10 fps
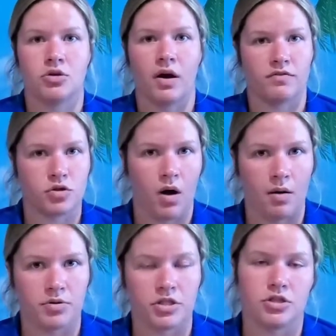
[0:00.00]
You have two
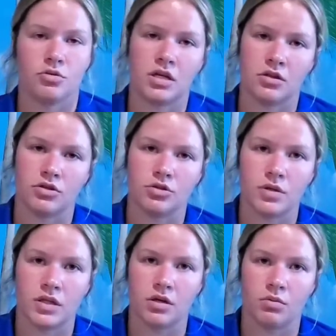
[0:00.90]
options. You can either do
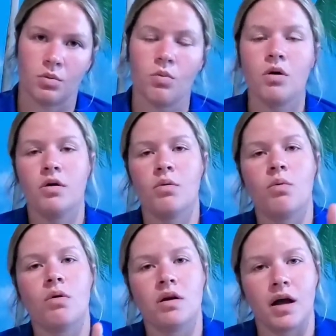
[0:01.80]
it and get a reward
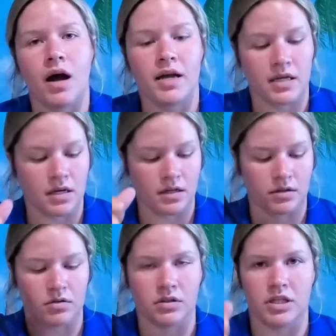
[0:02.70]
or not and get a
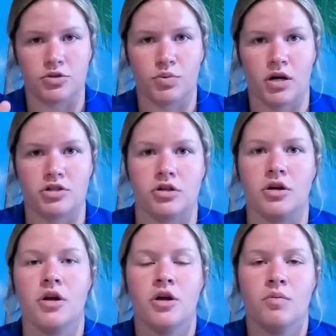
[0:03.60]
little leash
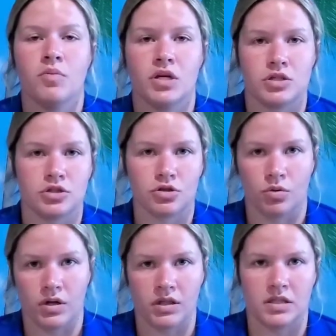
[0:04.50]
pressure, because you're
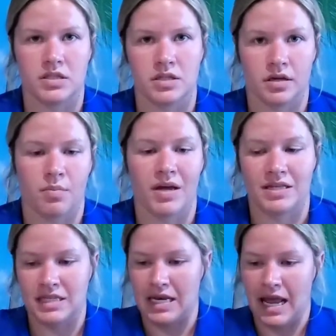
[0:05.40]
going to listen to the
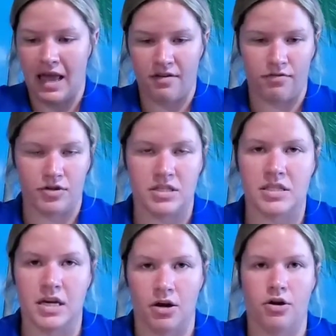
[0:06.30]
commands in every
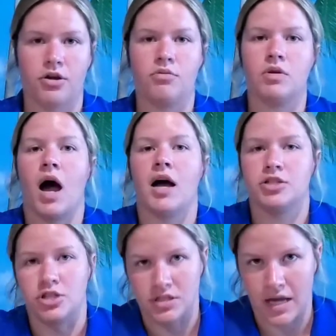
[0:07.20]
scenario,
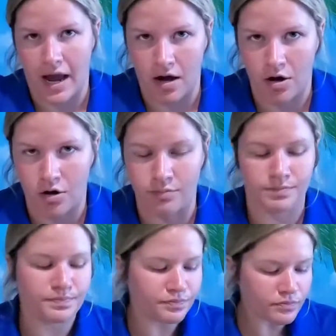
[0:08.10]
not just at home.